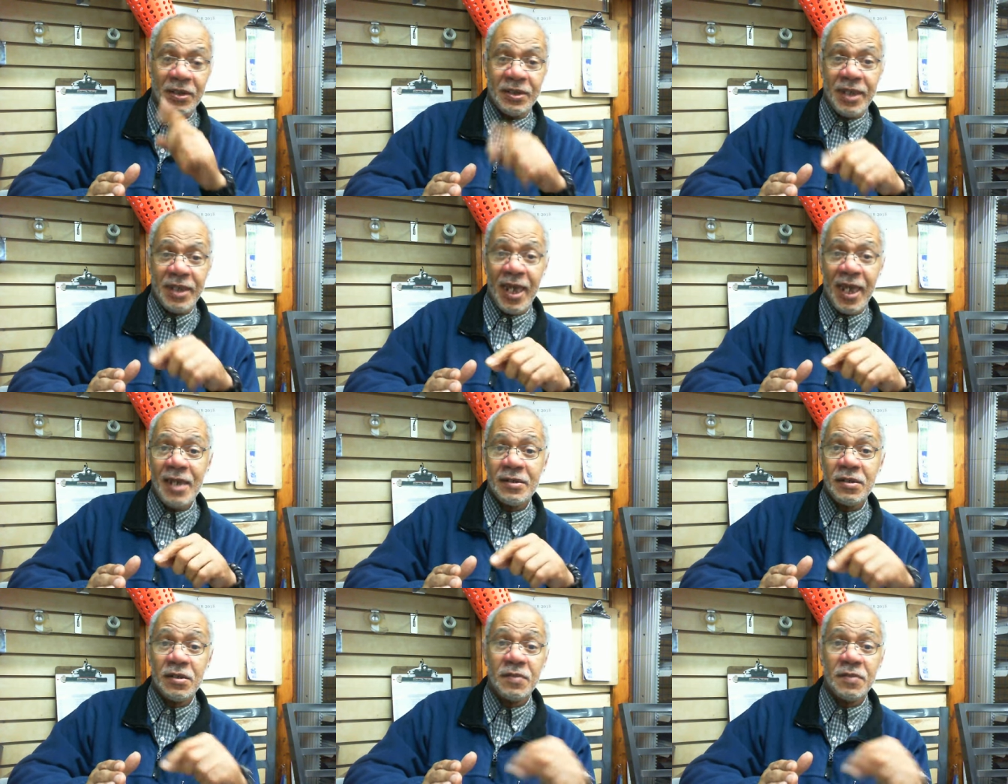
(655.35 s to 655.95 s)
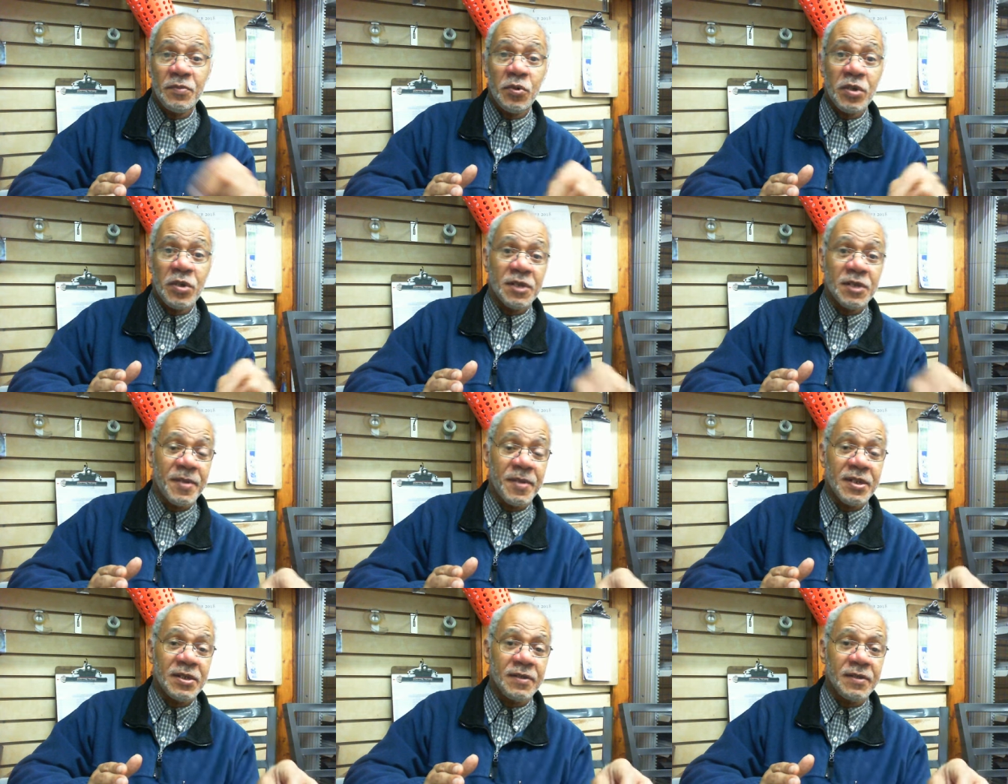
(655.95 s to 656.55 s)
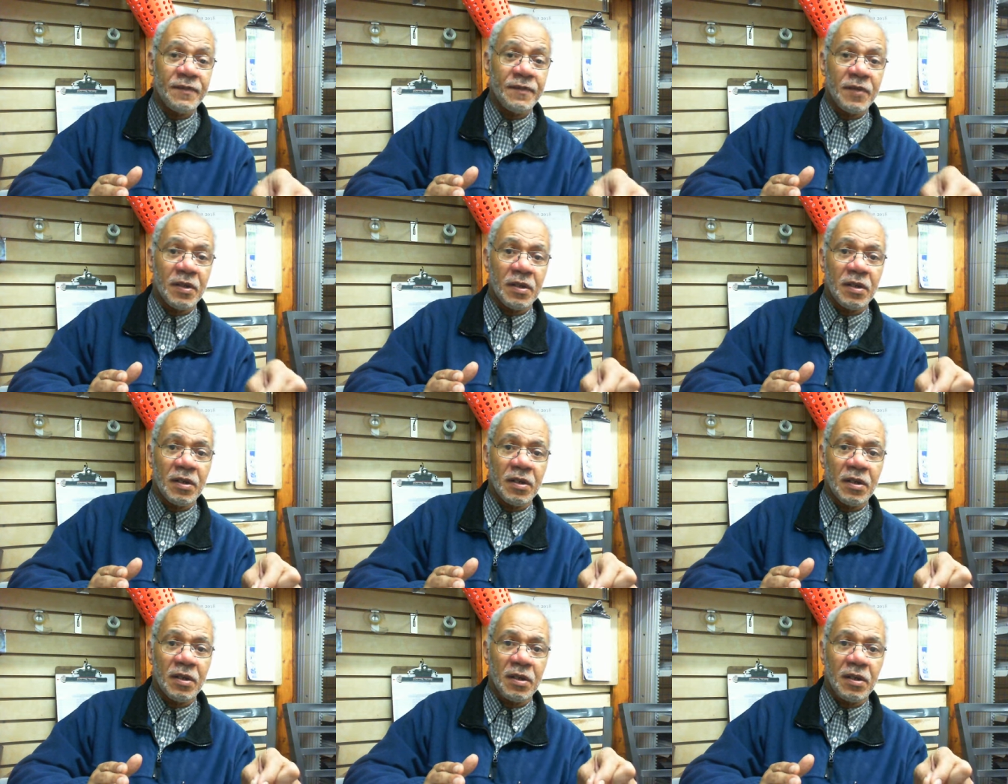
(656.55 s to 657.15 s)
gas is more expensive
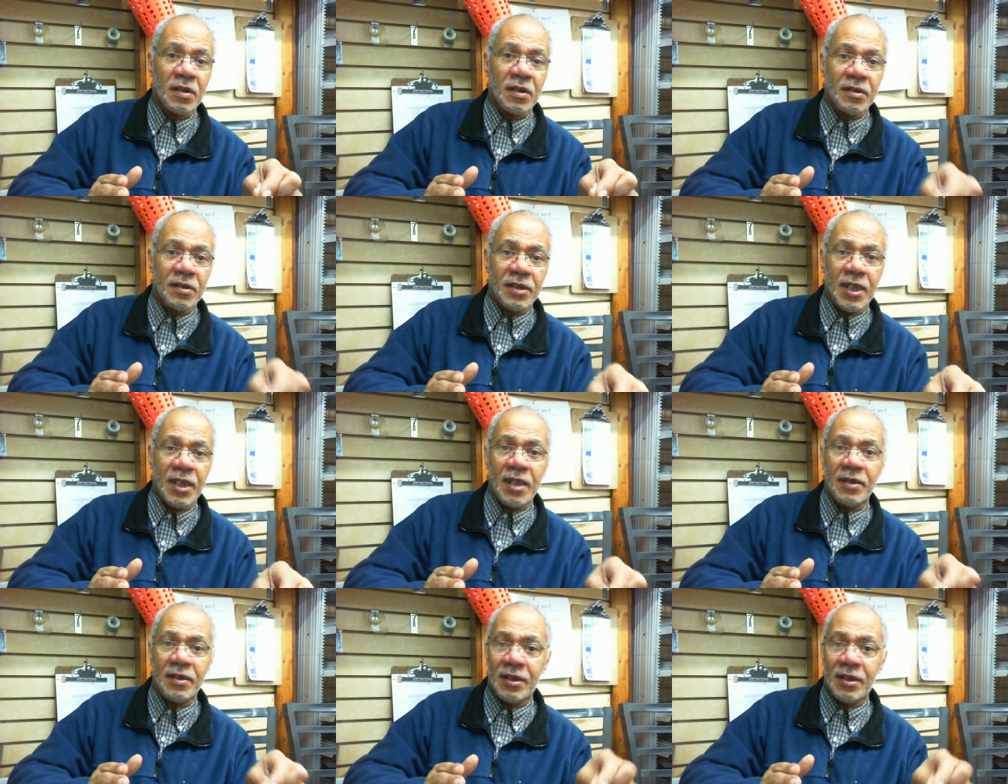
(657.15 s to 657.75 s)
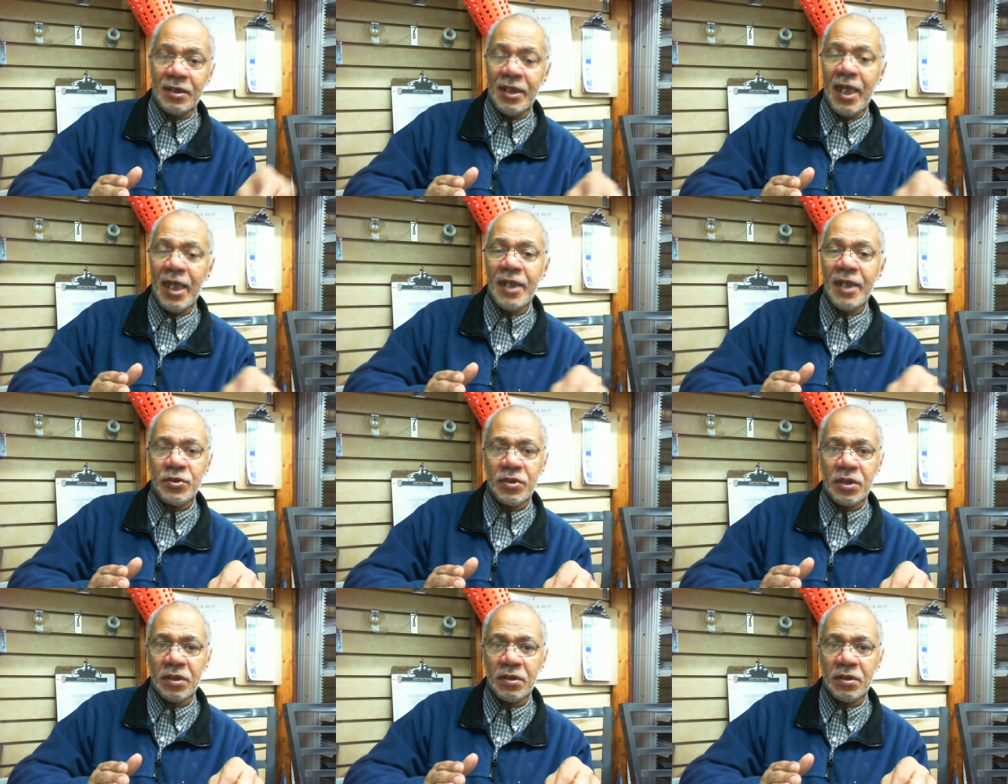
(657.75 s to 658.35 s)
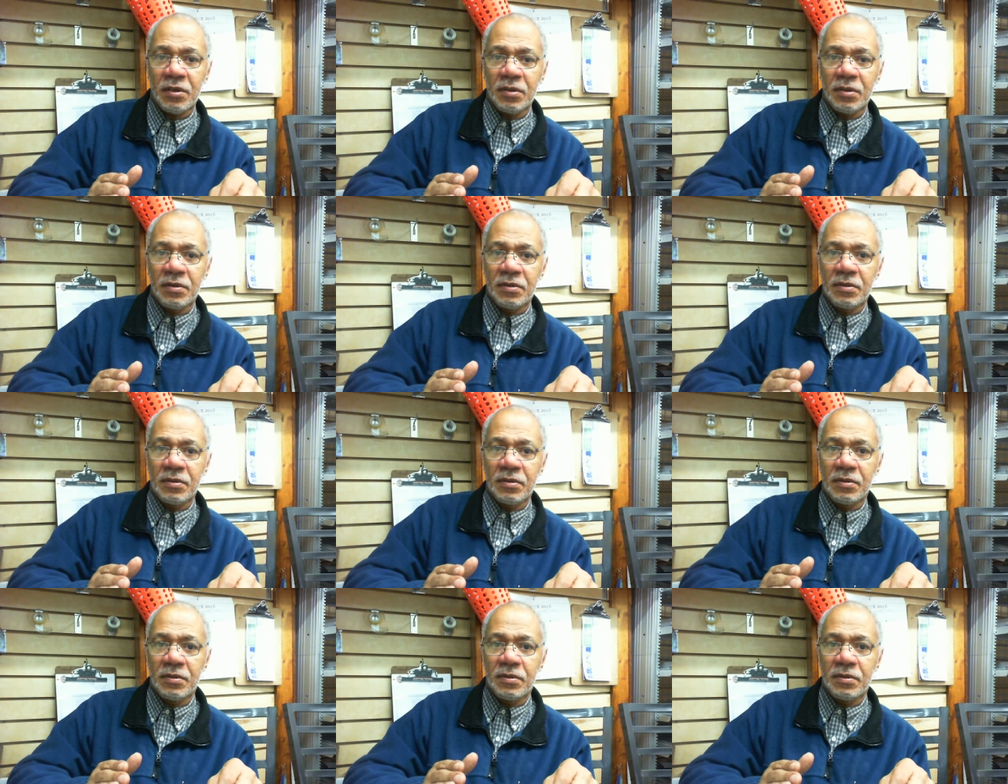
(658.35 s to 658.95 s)
than electric.
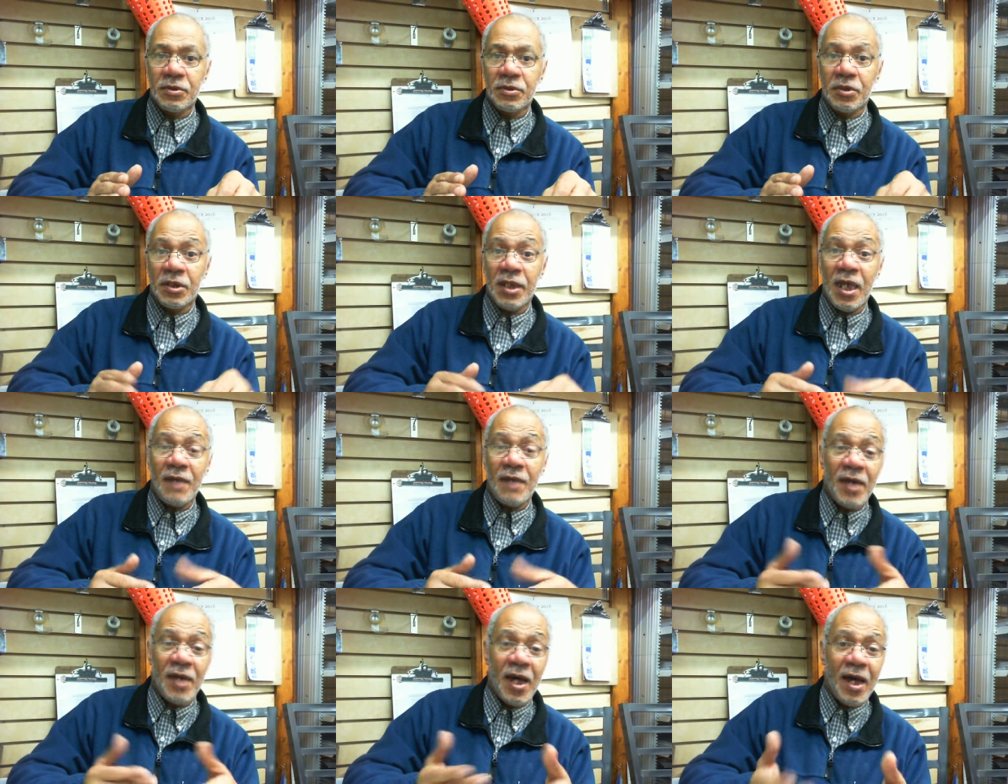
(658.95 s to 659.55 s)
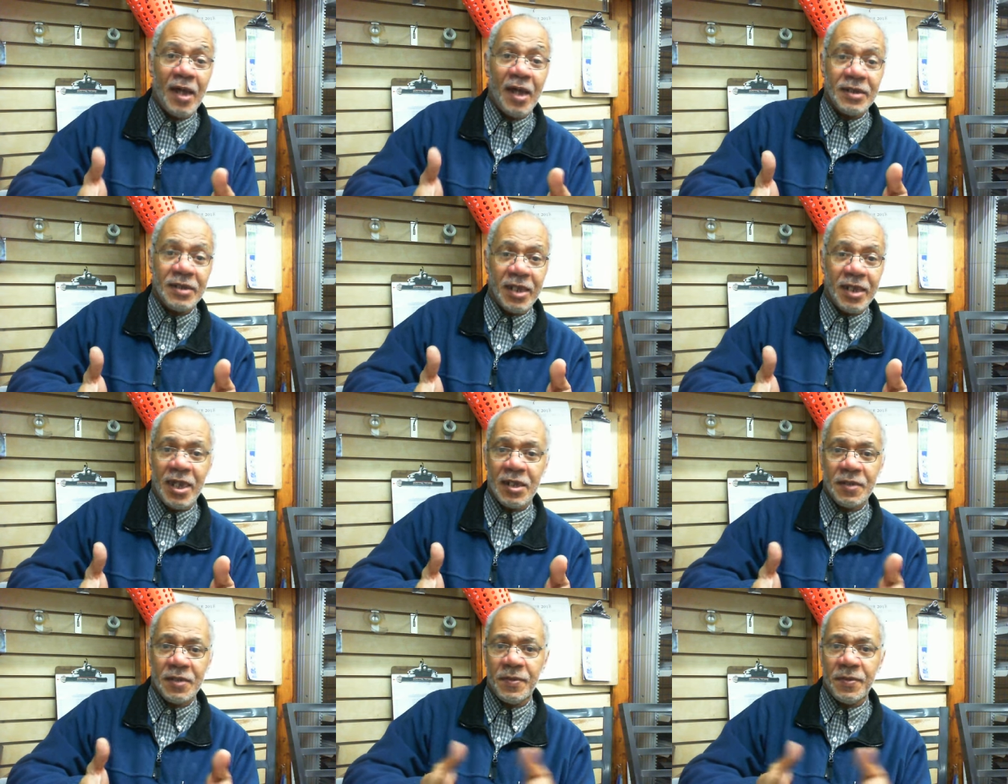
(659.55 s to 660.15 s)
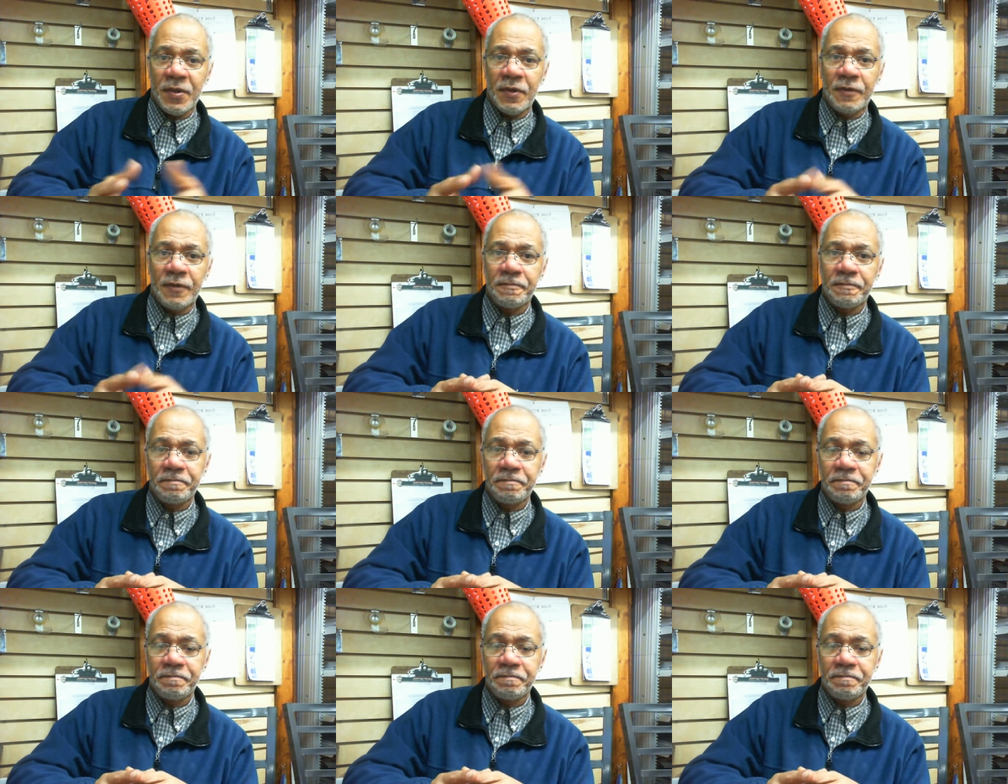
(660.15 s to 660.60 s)
You're going to have a high gas bill.